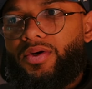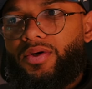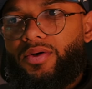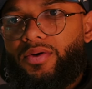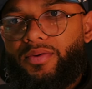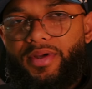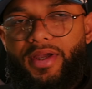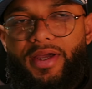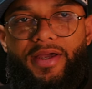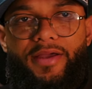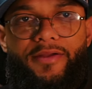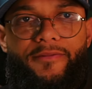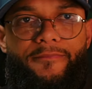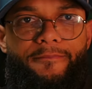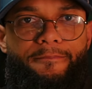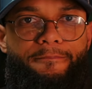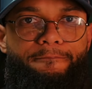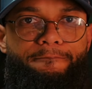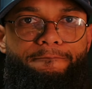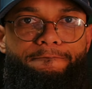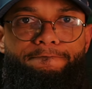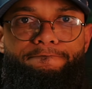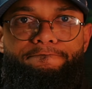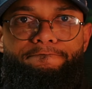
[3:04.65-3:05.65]
Okay,
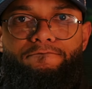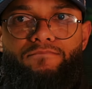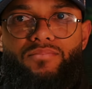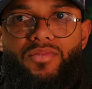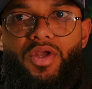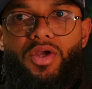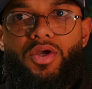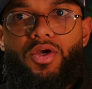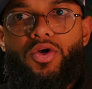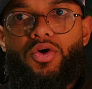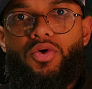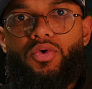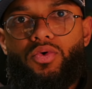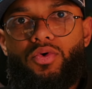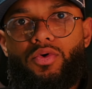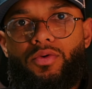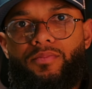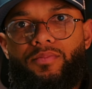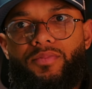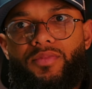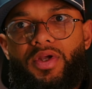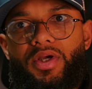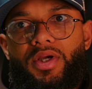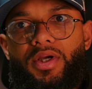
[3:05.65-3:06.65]
cool.
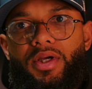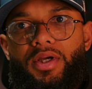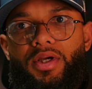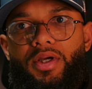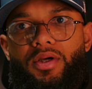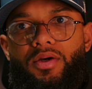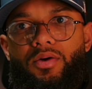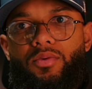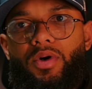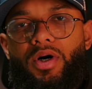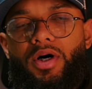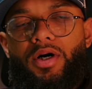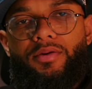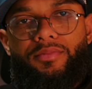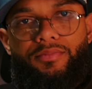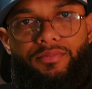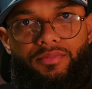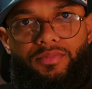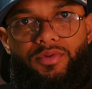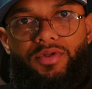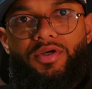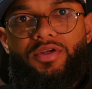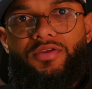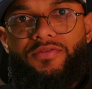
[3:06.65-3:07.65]
Well,
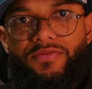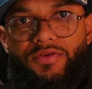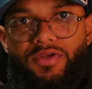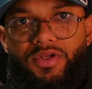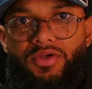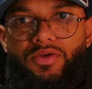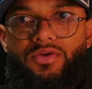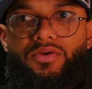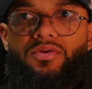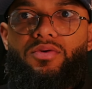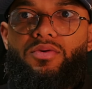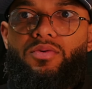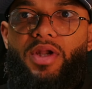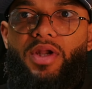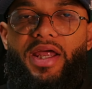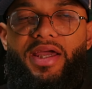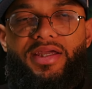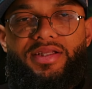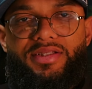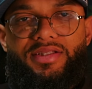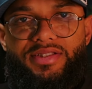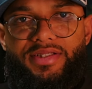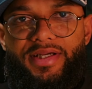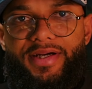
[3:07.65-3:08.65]
good for you. What I
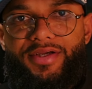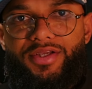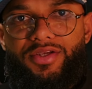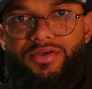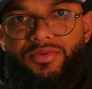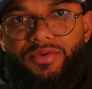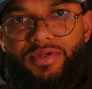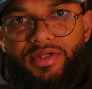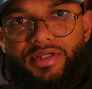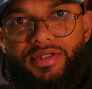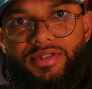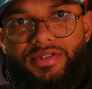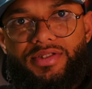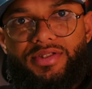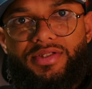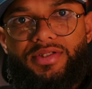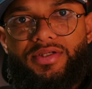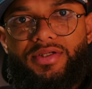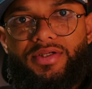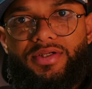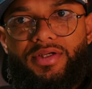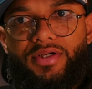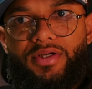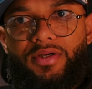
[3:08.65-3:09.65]
can tell you is
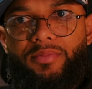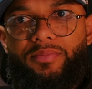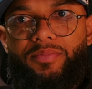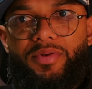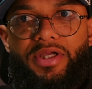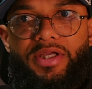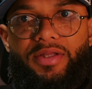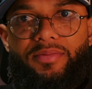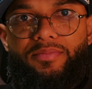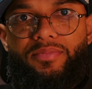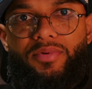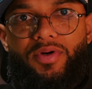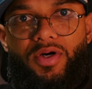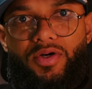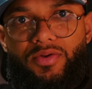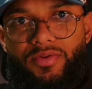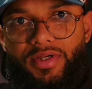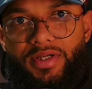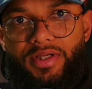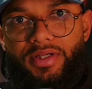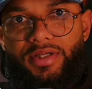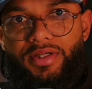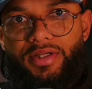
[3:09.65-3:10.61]
being broke